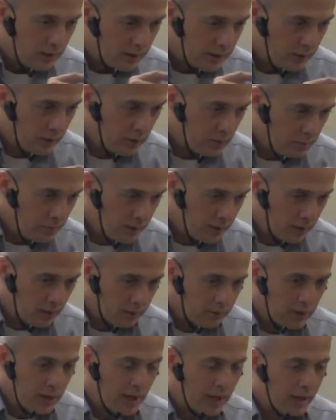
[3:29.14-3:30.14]
in the middle
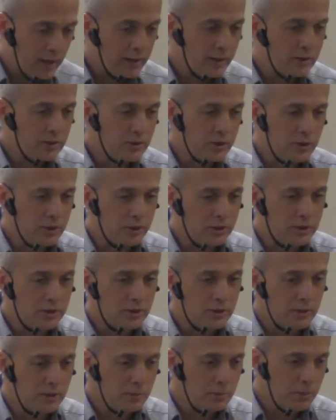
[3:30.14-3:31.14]
of
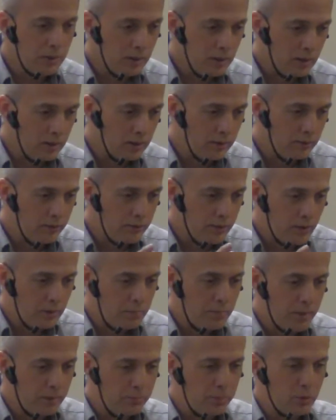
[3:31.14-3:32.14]
Kansas, in the middle of the
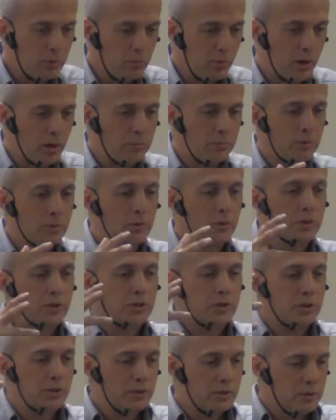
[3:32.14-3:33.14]
big blue marble,
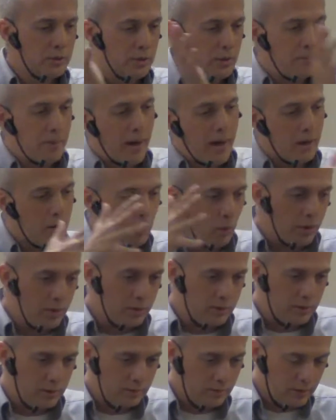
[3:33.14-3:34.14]
which is in the
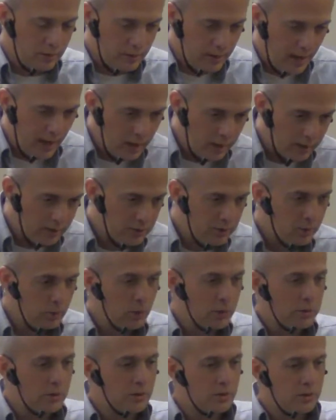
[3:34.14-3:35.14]
backwaters of the galaxy,
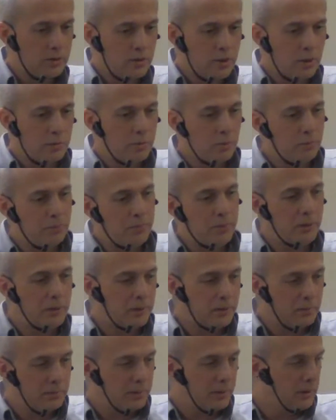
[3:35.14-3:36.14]
which there's a couple
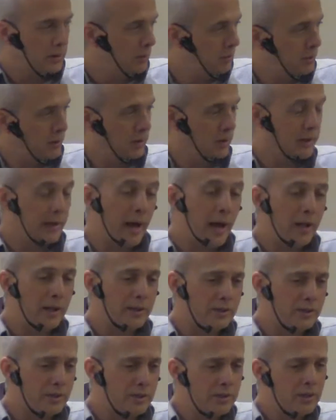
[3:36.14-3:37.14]
billion
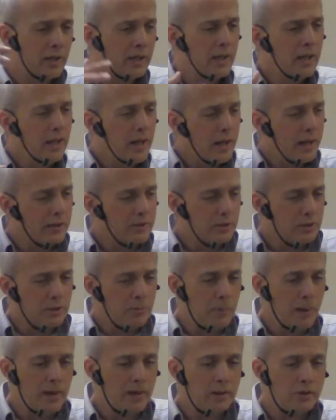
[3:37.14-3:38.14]
galaxies, and it's
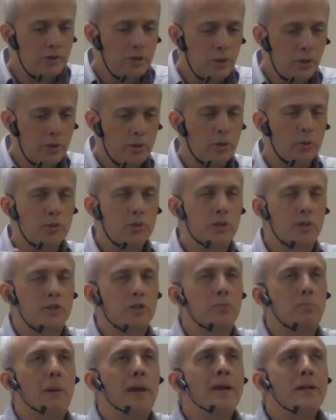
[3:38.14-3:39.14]
expanding. So there was an
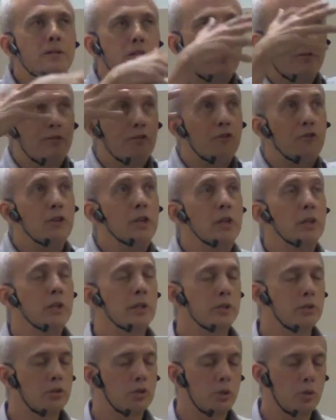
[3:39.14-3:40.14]
expansive
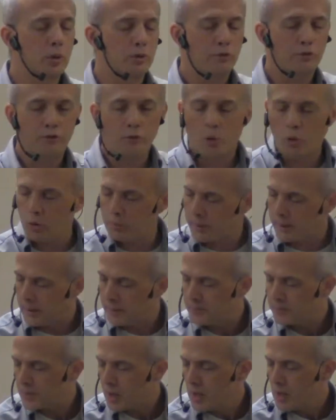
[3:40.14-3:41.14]
feeling to it for me.
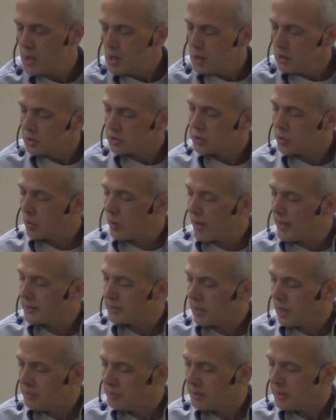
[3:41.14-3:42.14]
So
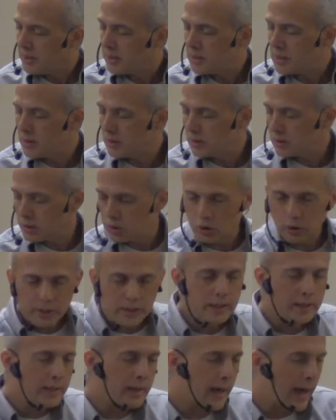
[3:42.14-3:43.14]
as I begin
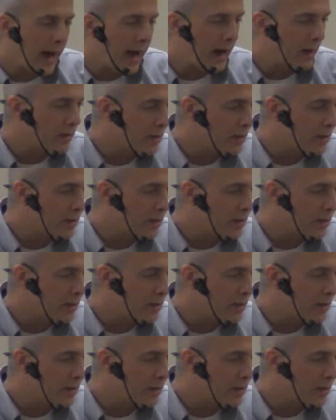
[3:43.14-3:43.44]
looking at